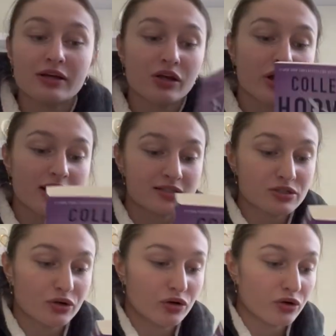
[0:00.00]
you guys
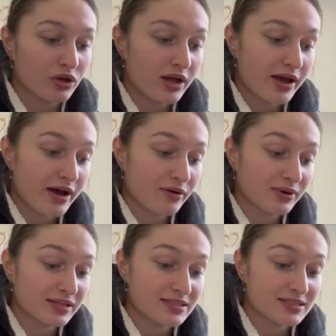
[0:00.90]
know how
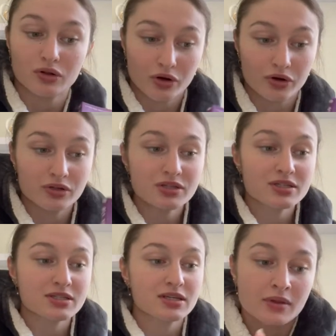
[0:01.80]
it
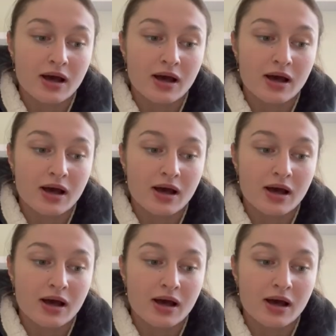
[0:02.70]
goes.